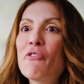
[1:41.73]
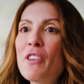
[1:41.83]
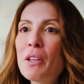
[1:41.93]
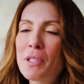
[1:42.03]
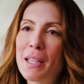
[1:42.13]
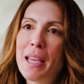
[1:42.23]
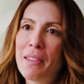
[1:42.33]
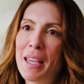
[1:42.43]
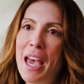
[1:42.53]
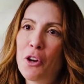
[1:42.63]
it feels
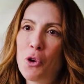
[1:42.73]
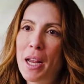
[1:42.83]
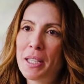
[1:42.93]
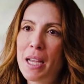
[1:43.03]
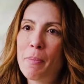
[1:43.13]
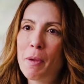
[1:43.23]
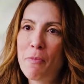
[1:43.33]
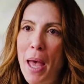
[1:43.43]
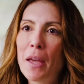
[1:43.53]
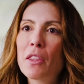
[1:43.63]
like the cataract's coming
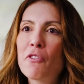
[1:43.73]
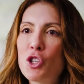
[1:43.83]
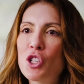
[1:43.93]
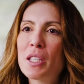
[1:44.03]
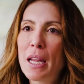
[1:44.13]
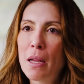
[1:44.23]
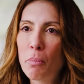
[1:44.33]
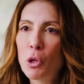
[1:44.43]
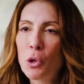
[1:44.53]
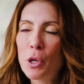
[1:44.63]
back, the vision's getting
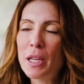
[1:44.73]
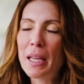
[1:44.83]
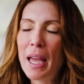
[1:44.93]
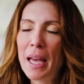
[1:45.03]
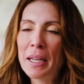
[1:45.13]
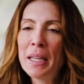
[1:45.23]
blurry again.